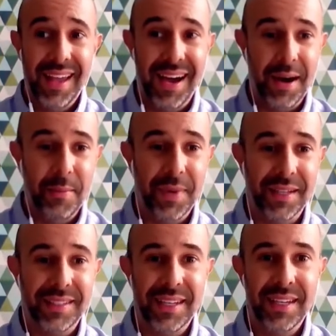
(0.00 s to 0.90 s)

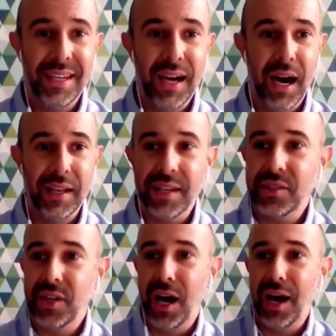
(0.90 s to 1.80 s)
But unless
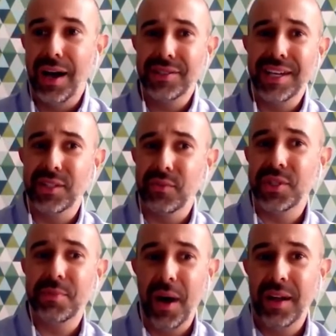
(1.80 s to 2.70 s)
Asya has a
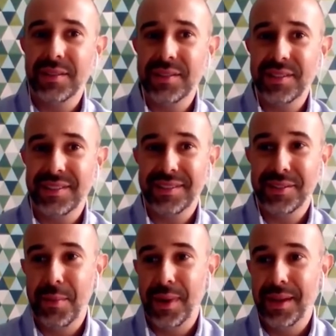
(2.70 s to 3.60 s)
response
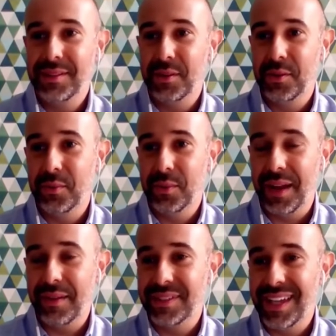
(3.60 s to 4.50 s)
to what
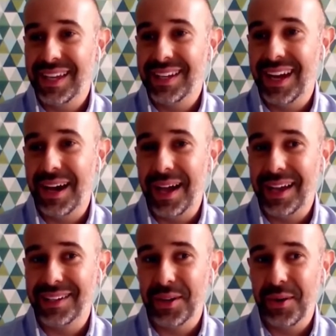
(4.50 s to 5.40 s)
I've said, I
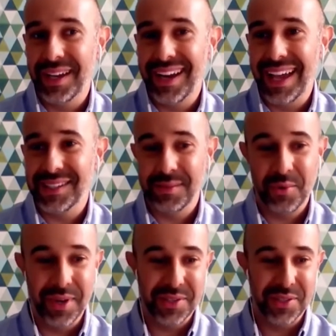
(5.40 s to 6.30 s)
can go ahead and ask some
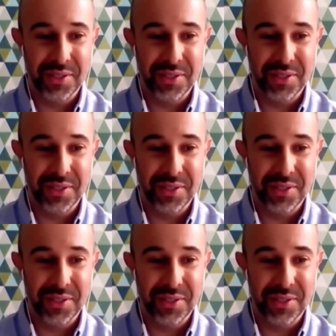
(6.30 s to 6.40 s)
questions.